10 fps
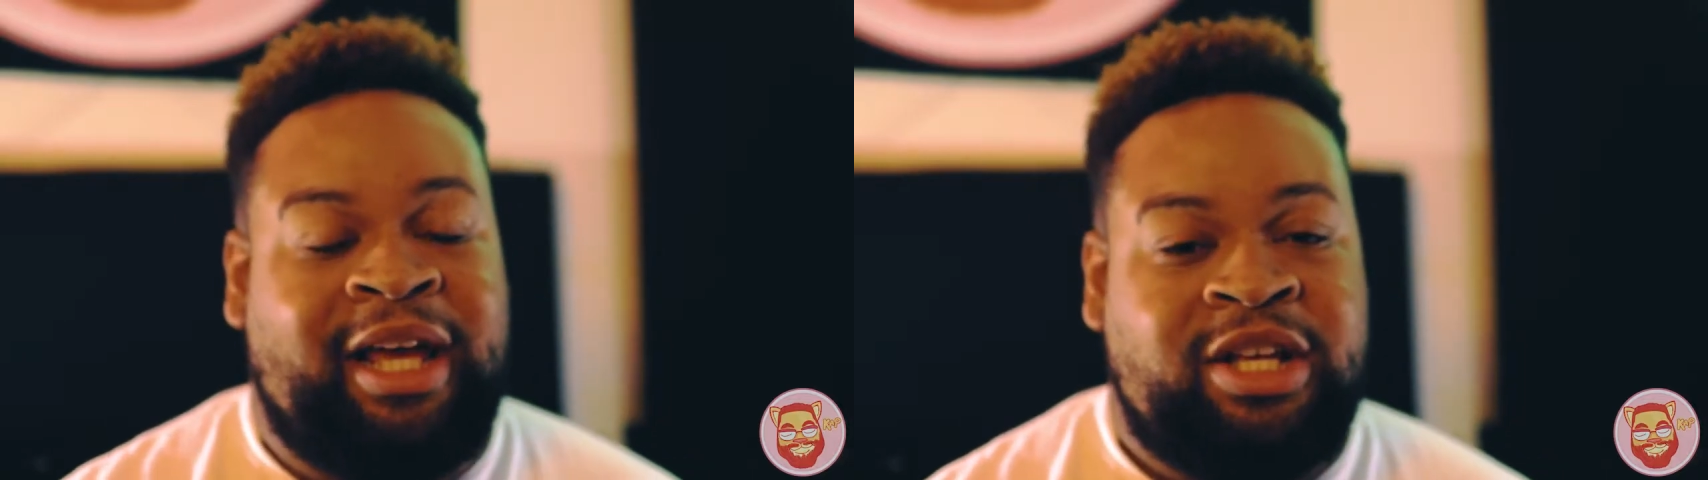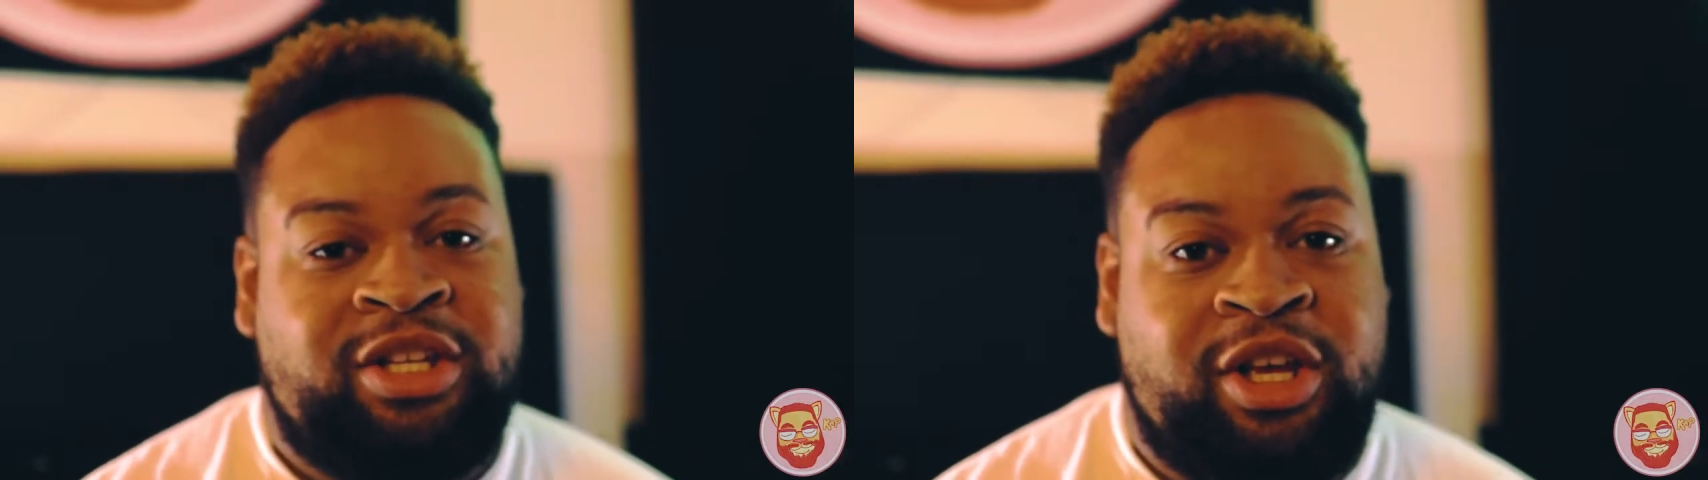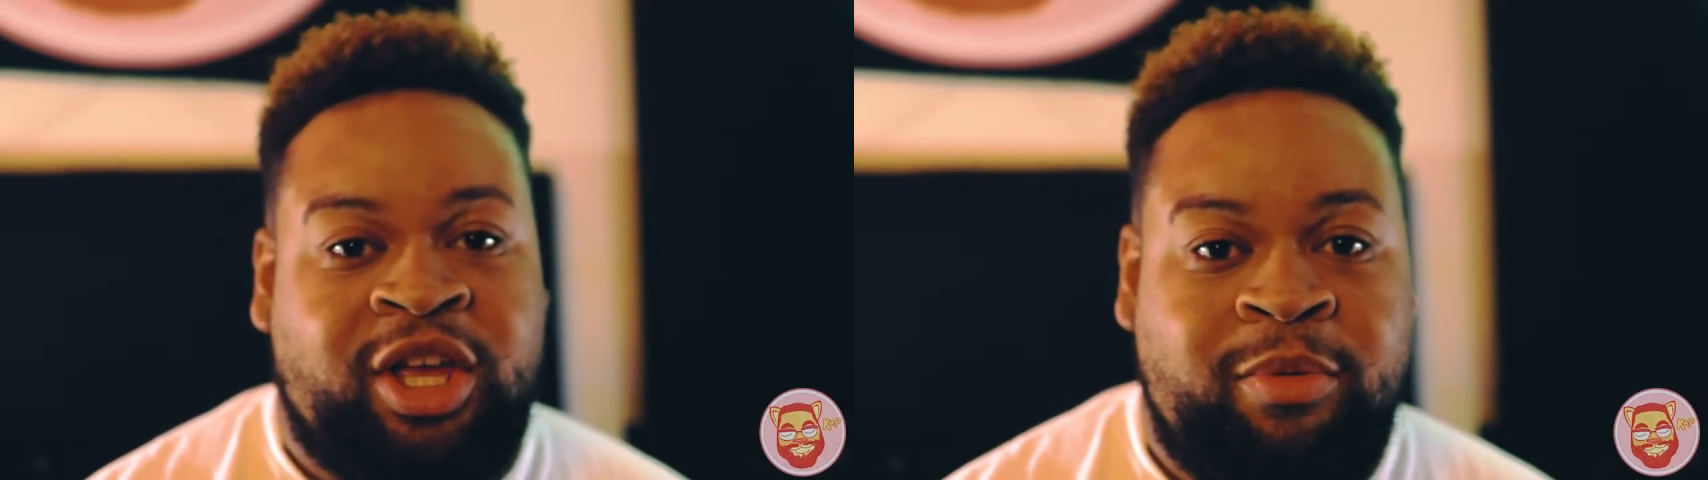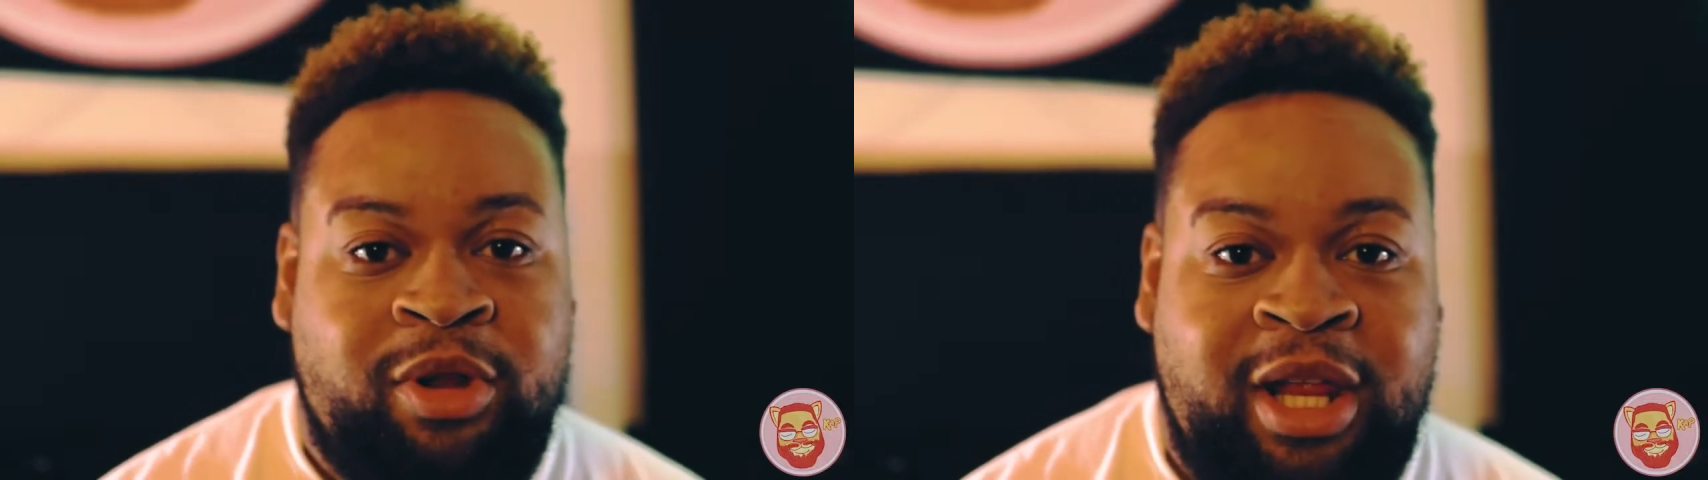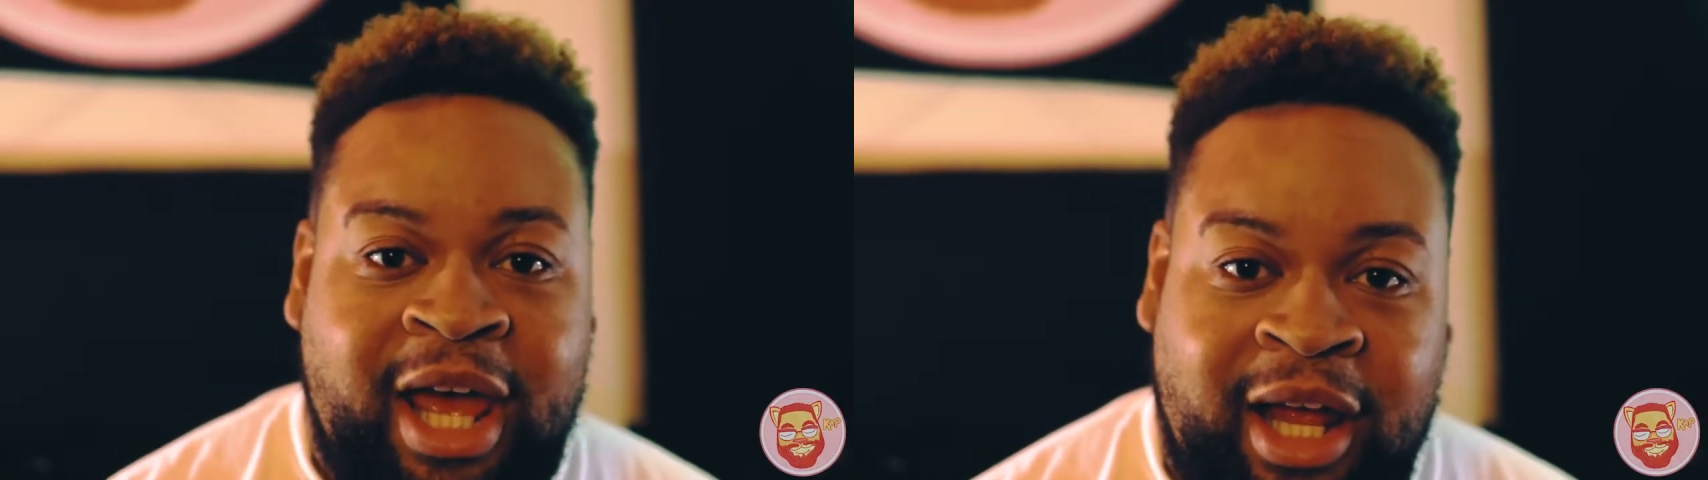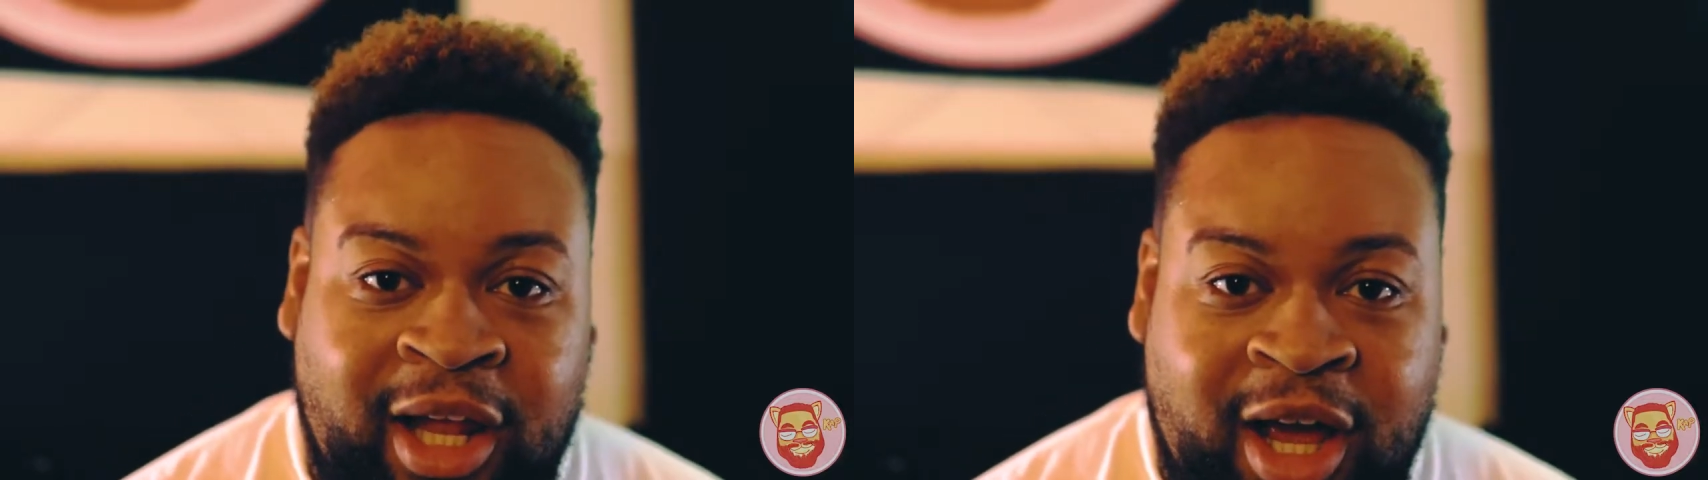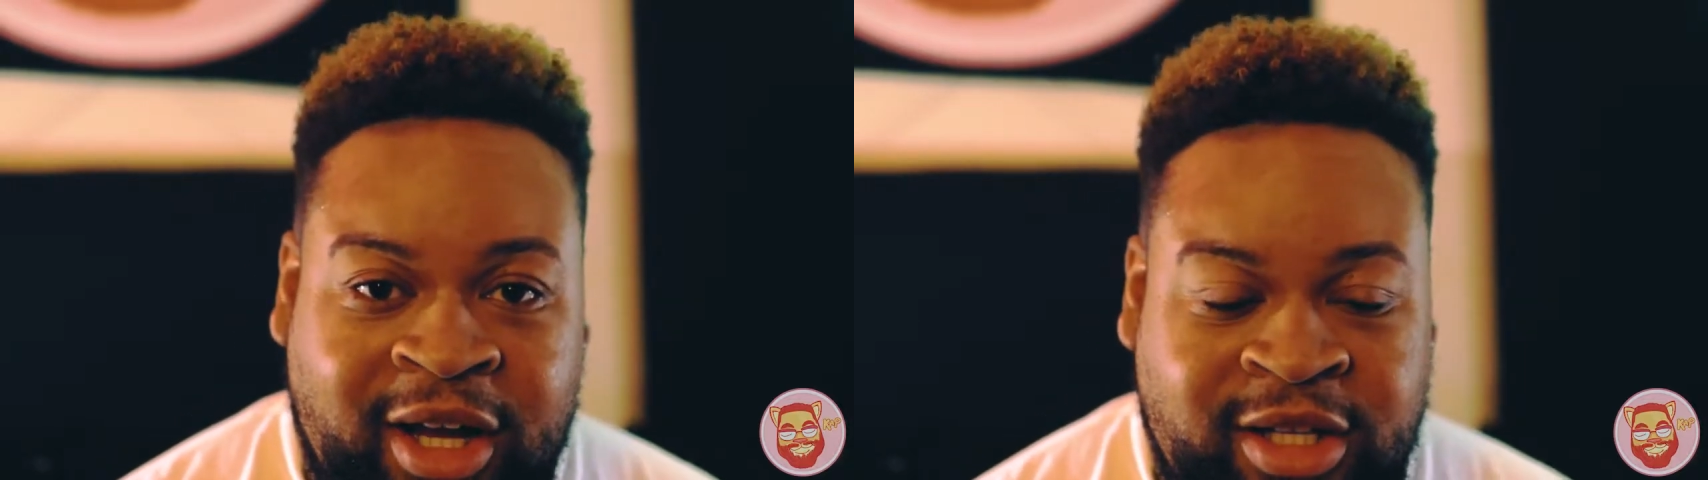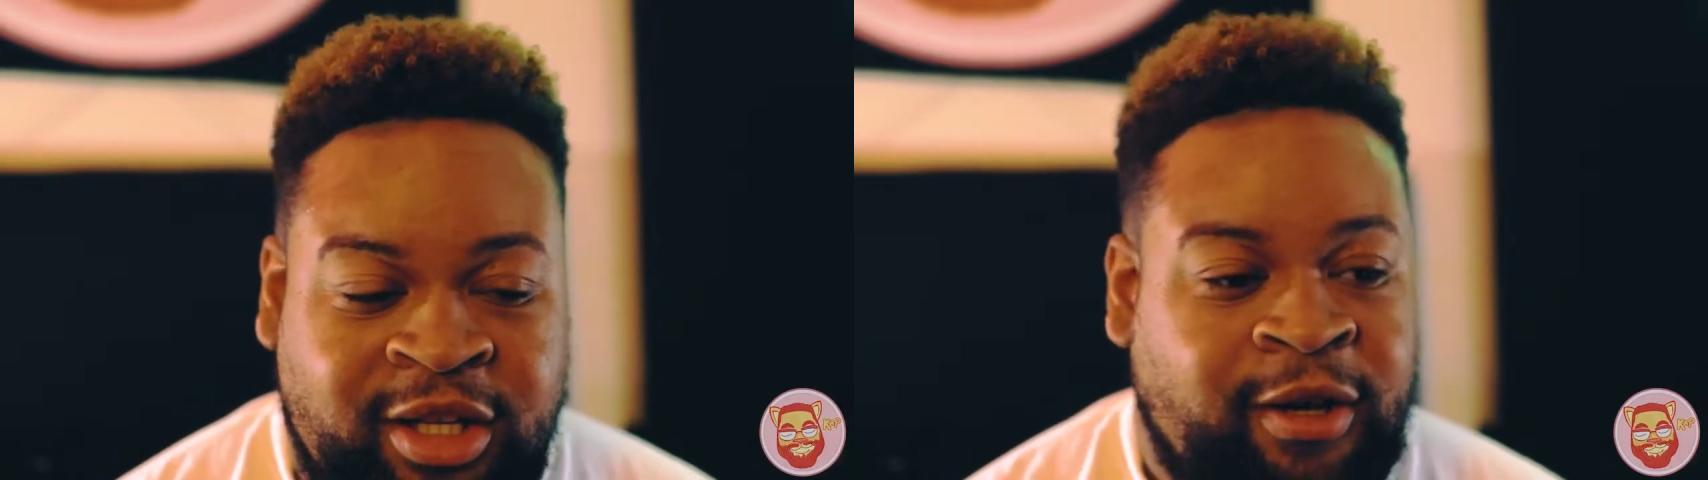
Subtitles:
engineer community at large.